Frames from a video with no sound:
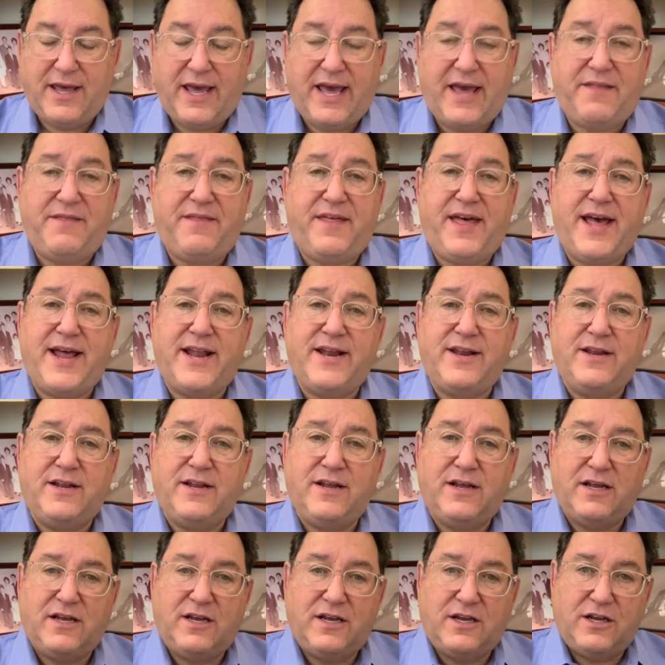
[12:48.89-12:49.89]
and then
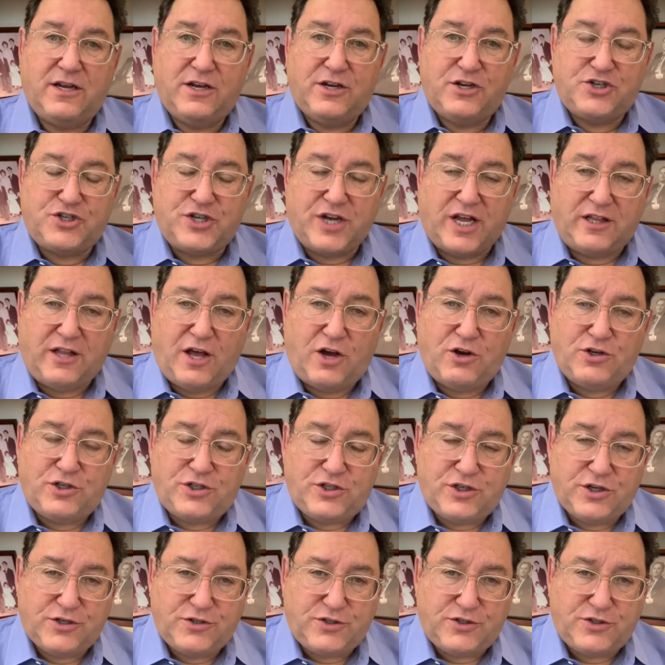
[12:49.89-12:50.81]
Shalosh